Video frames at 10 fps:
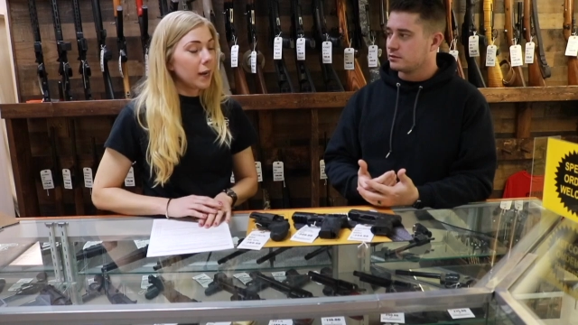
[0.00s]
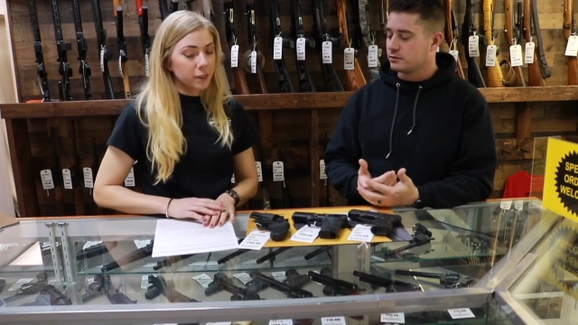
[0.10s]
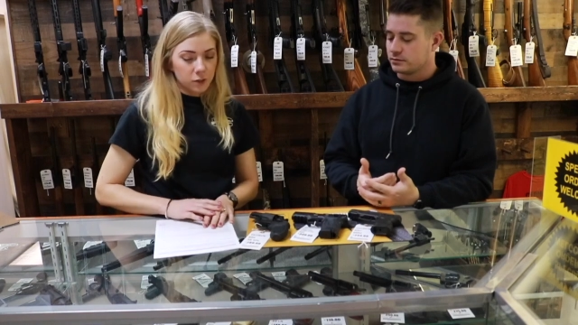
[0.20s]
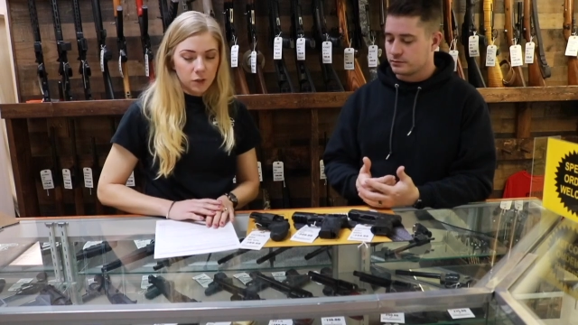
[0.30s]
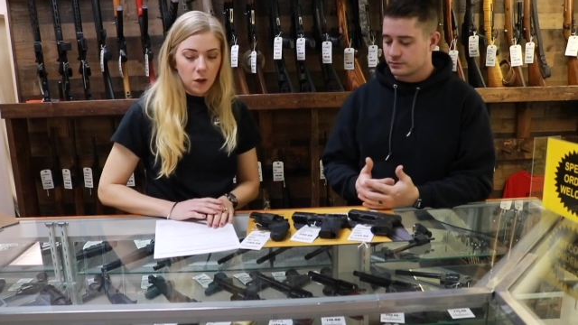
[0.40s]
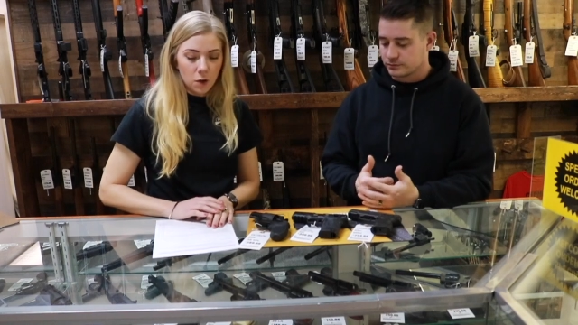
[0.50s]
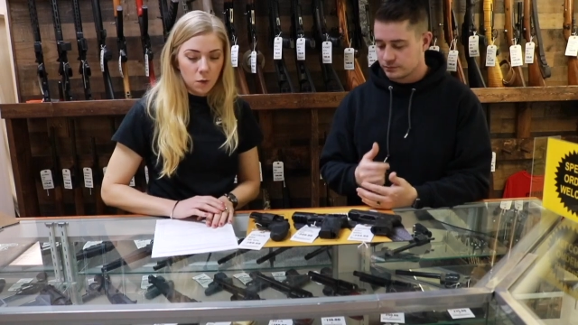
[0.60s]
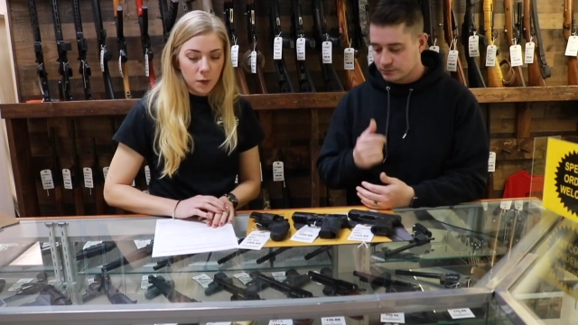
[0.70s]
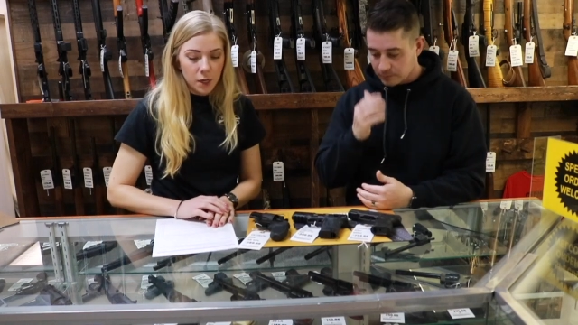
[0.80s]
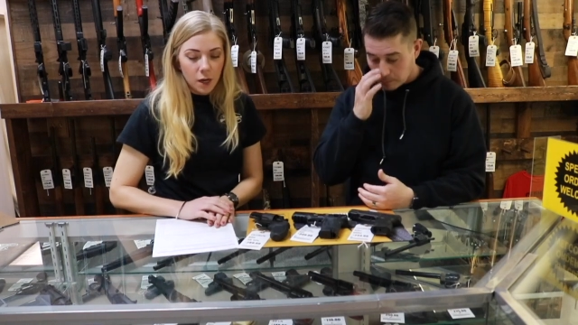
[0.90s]
Speaker 1: Correct.
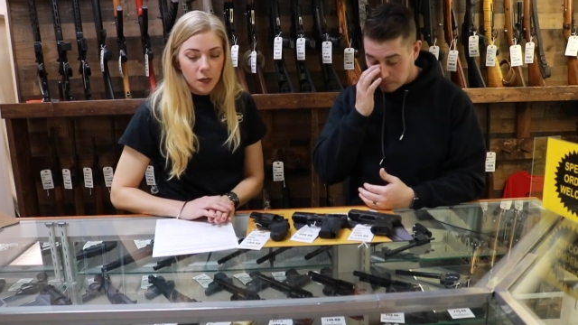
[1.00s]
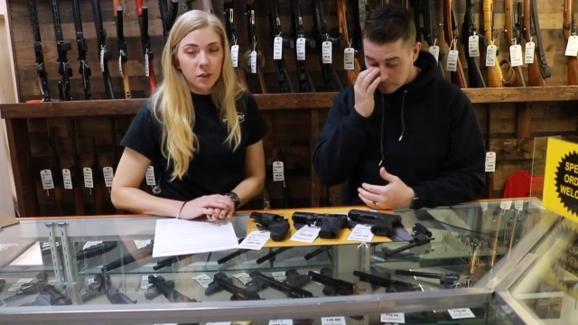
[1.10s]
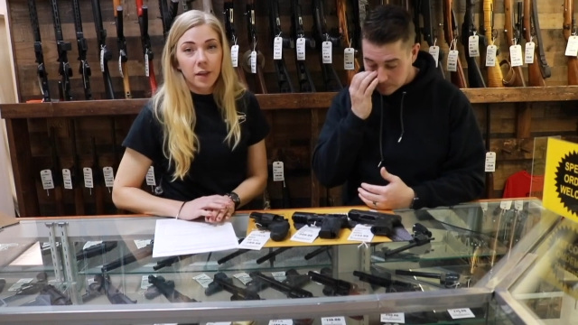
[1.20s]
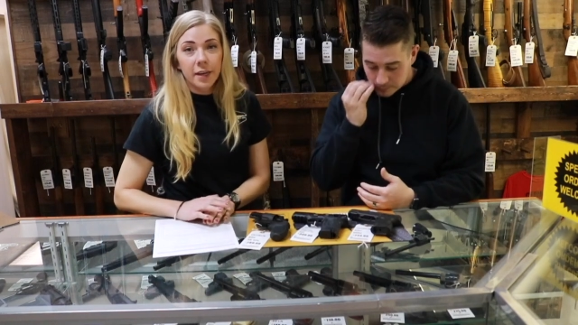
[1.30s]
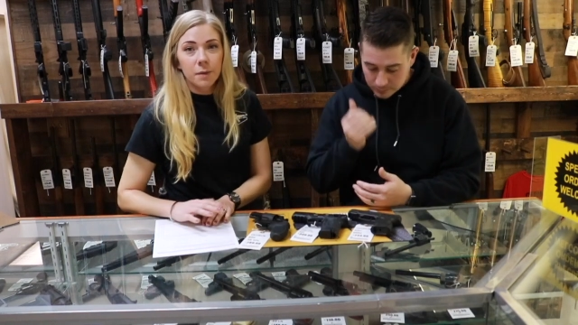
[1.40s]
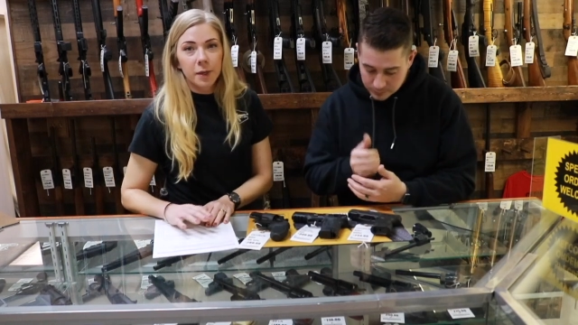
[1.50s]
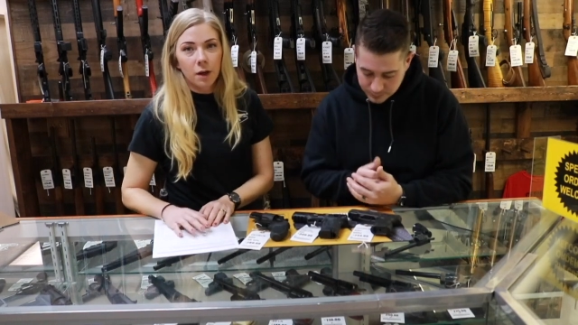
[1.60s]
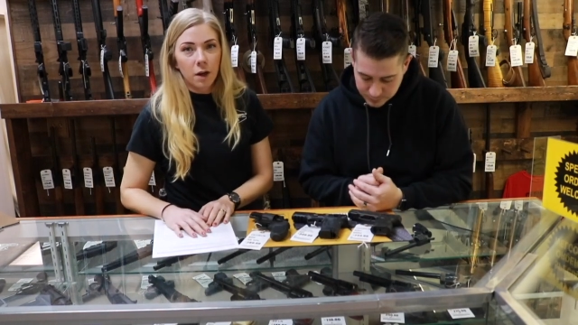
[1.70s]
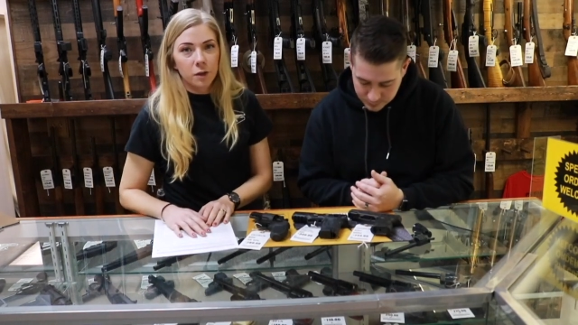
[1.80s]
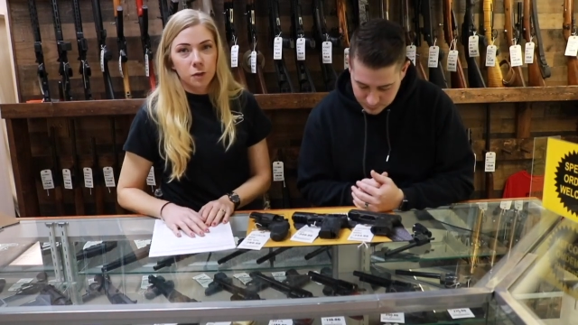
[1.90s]
So a delay could
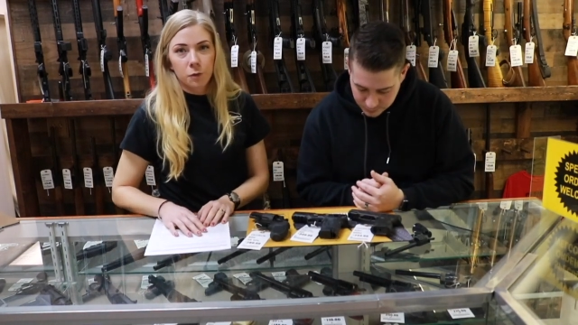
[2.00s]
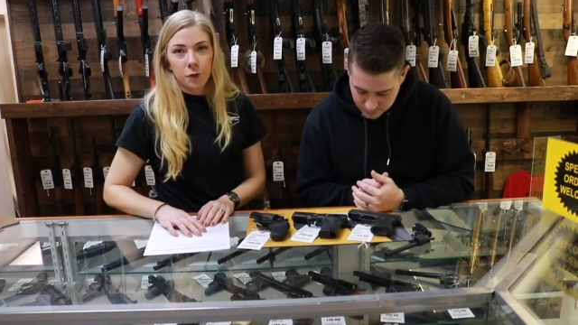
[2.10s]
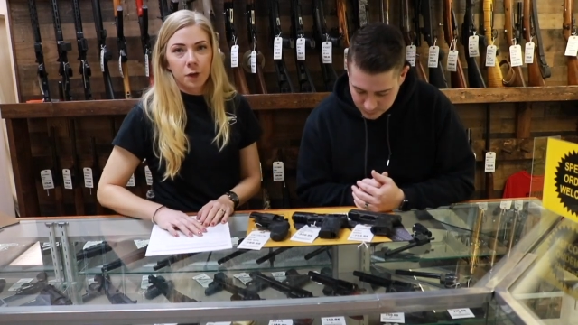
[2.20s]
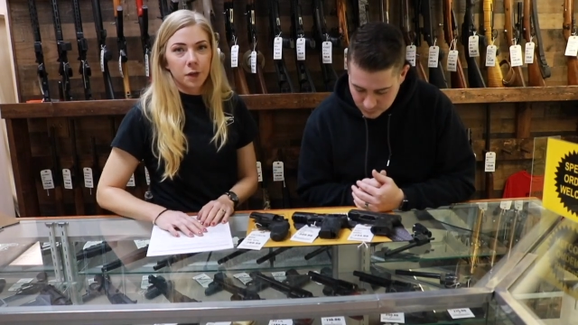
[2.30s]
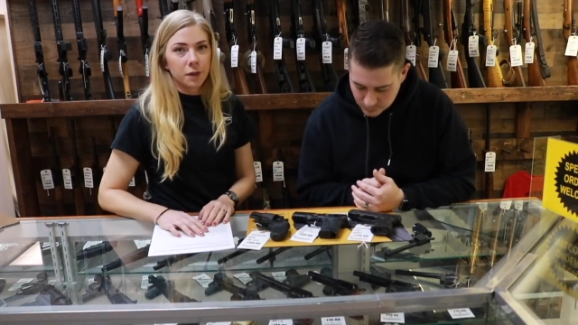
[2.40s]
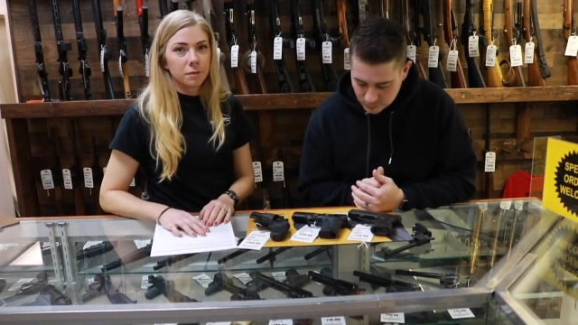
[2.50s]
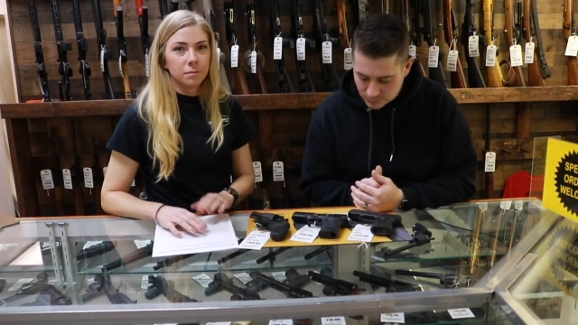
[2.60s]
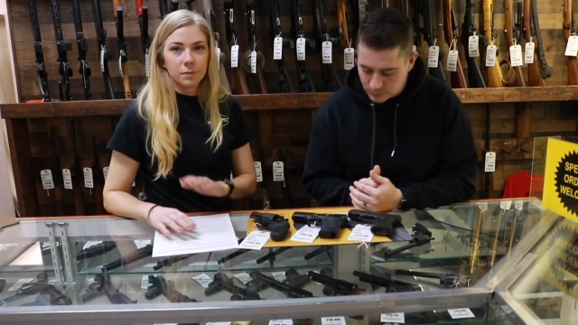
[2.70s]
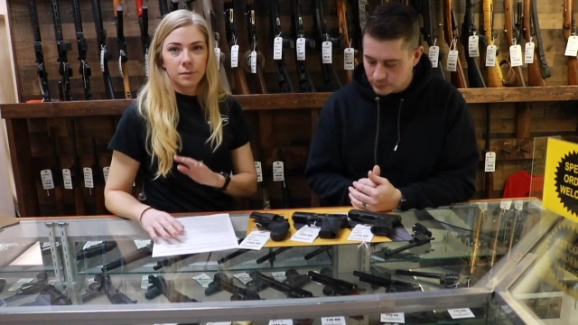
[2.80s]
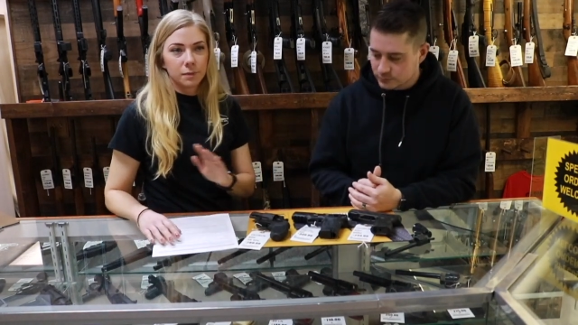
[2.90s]
be caused for
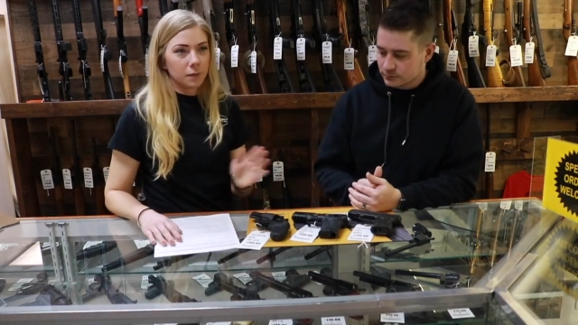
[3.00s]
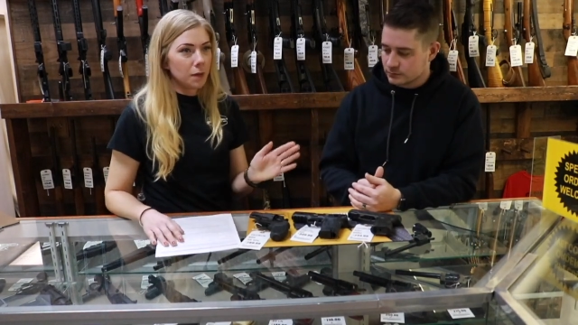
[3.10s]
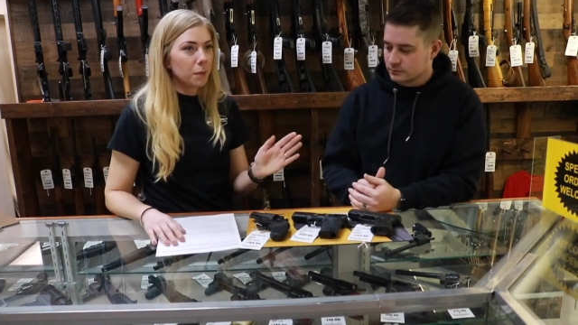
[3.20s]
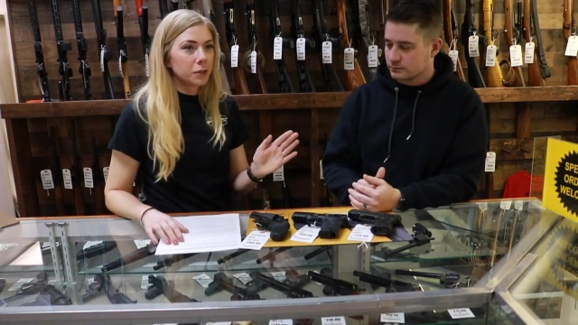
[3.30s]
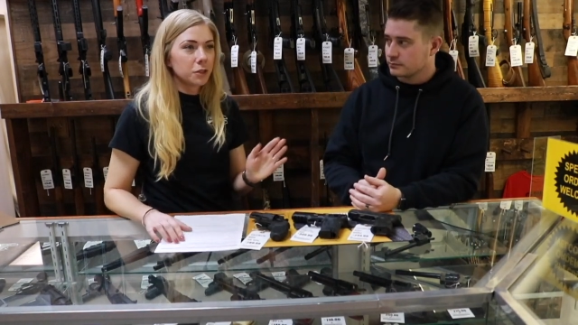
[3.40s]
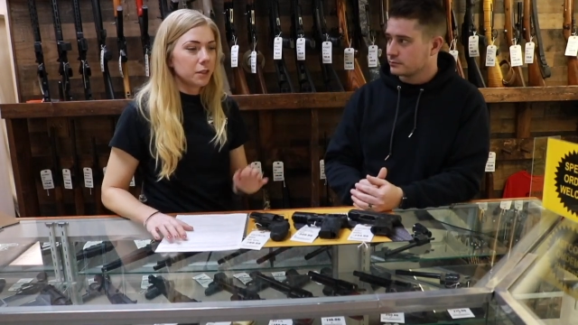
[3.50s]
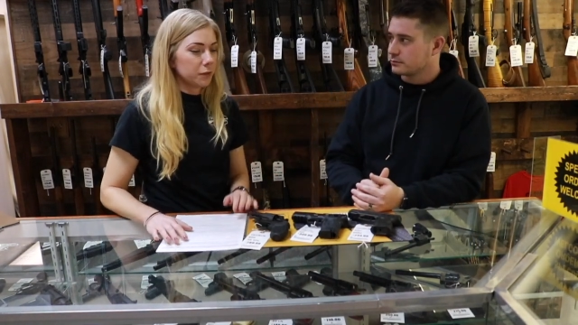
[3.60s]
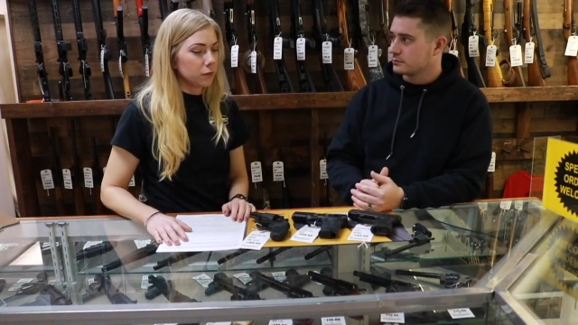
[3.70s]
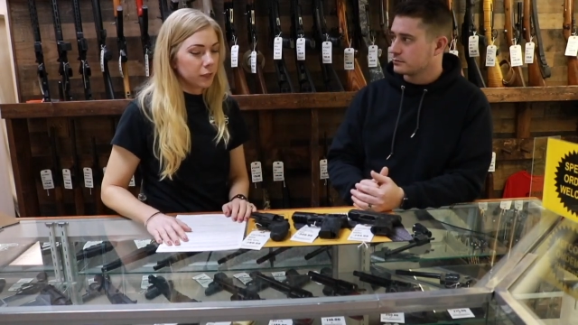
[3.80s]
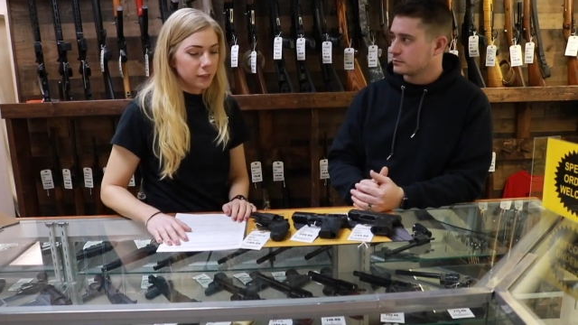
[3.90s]
a bunch of
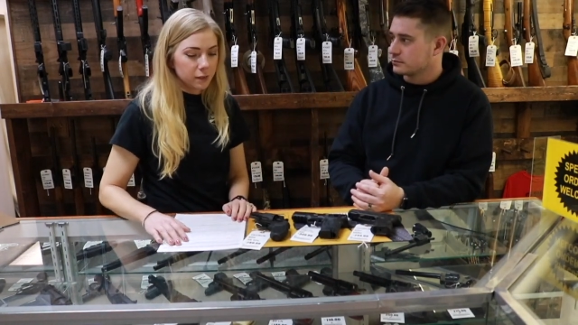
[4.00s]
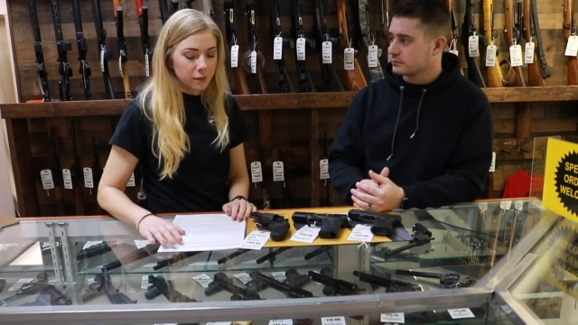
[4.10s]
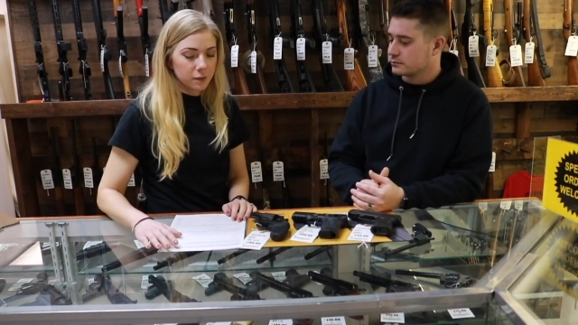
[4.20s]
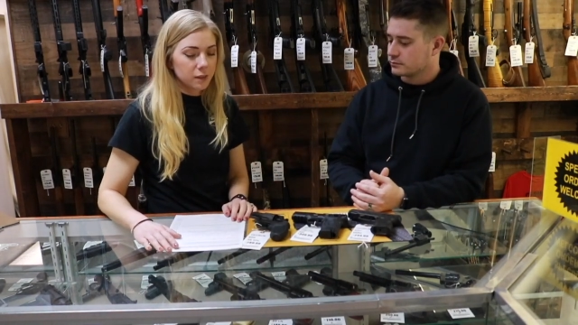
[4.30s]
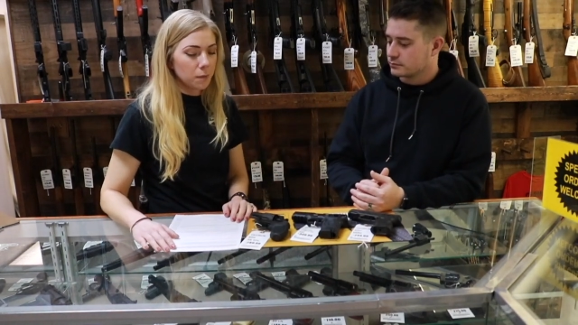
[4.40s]
different reasons.